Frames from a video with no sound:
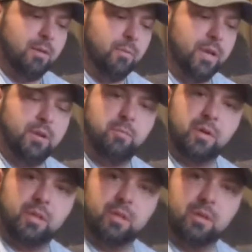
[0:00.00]
when you
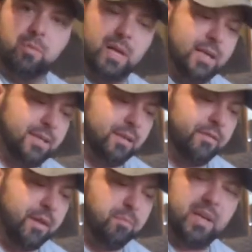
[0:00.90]
put the little plastic
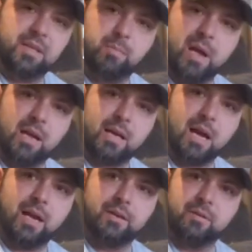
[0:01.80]
vent piece back on,